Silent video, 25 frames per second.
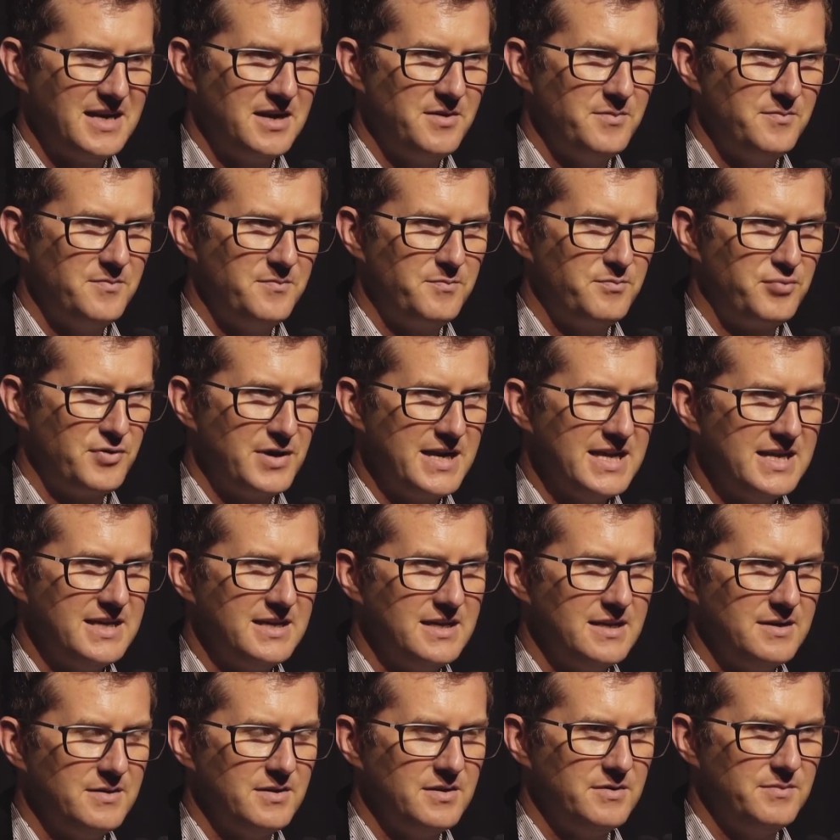know,
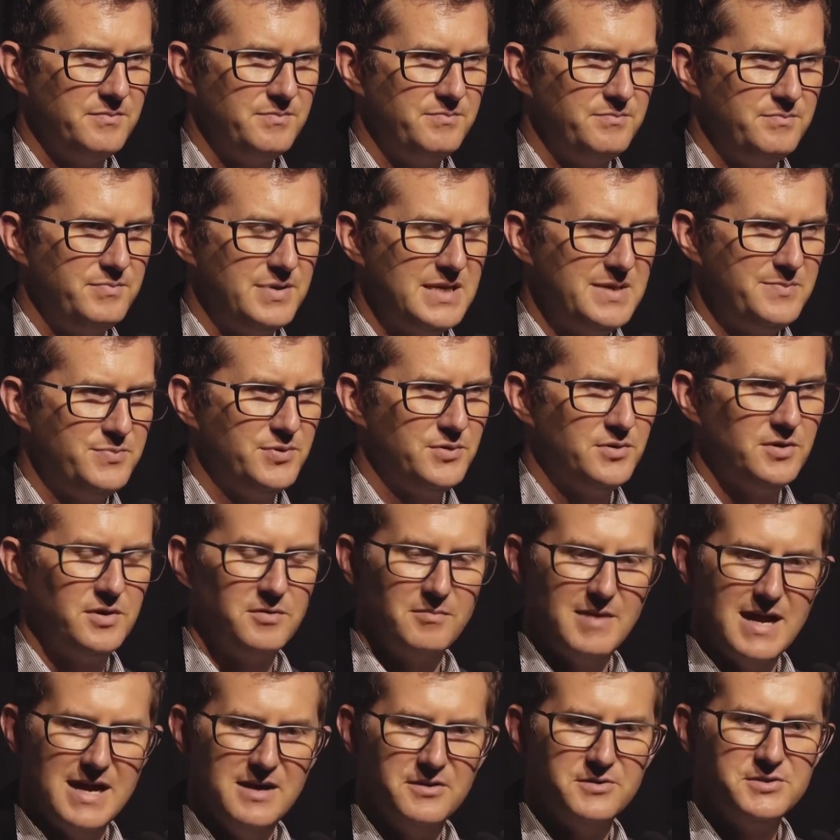bring people
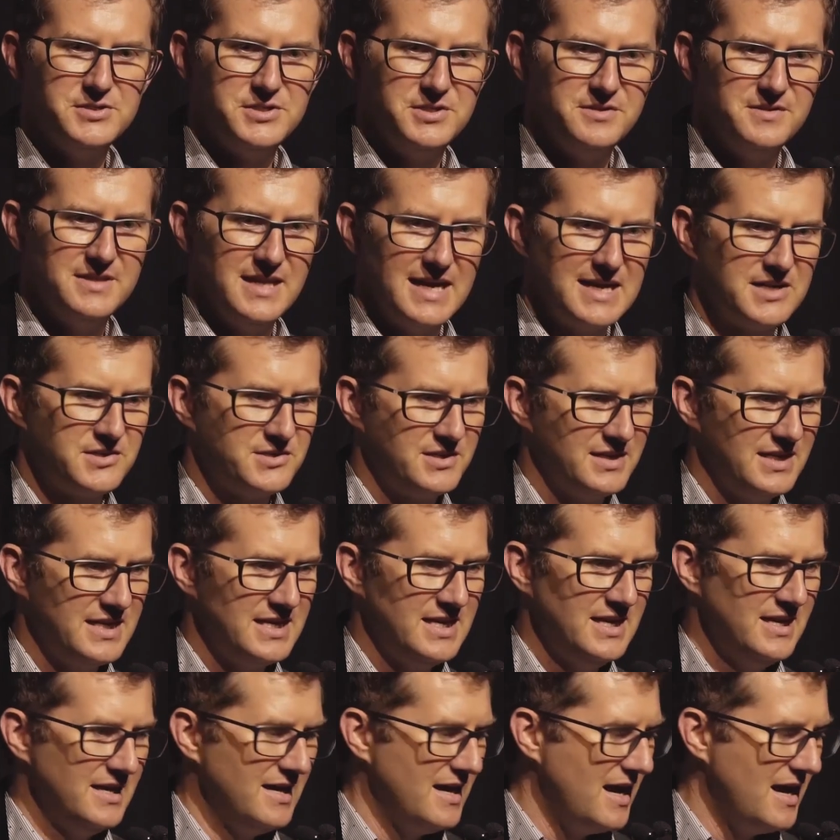around you that actually